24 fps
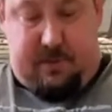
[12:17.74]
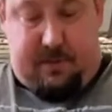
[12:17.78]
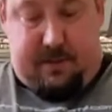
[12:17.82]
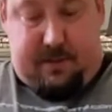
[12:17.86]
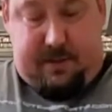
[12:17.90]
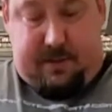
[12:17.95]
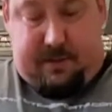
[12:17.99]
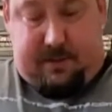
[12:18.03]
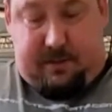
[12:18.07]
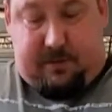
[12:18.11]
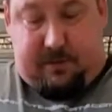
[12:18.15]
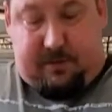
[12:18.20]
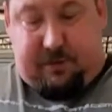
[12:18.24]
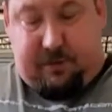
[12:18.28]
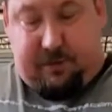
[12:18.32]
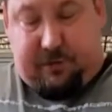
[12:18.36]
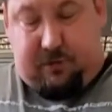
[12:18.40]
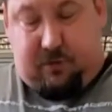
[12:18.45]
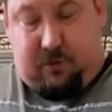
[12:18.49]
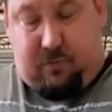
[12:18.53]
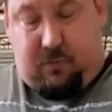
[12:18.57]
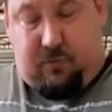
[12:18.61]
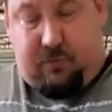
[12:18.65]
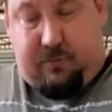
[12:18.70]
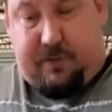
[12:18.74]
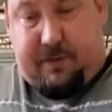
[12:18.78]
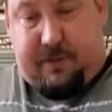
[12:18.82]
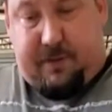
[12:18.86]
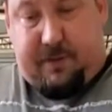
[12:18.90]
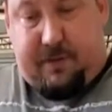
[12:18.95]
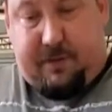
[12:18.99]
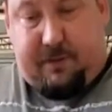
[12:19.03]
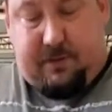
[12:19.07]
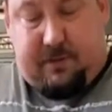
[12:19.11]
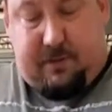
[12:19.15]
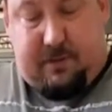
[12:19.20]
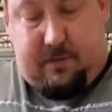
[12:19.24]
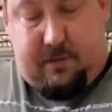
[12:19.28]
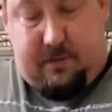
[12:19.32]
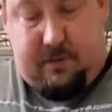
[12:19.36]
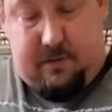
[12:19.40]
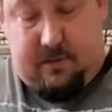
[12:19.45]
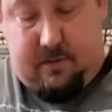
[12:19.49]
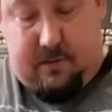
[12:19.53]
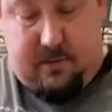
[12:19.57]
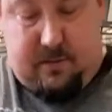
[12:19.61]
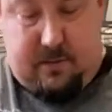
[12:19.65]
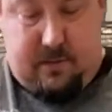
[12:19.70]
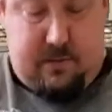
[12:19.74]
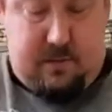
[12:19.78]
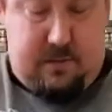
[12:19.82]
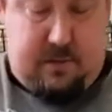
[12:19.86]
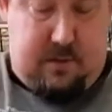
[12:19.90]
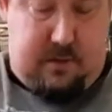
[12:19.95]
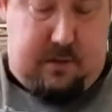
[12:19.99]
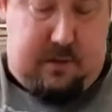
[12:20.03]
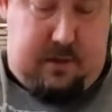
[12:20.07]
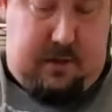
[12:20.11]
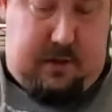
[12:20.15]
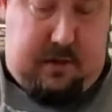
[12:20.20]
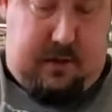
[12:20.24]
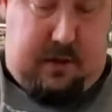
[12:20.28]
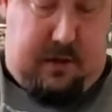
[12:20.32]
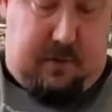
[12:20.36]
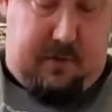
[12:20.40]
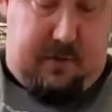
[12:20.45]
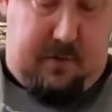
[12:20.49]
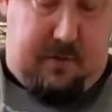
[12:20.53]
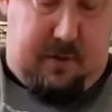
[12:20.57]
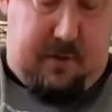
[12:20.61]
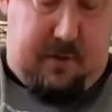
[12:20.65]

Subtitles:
is just hold this. We want to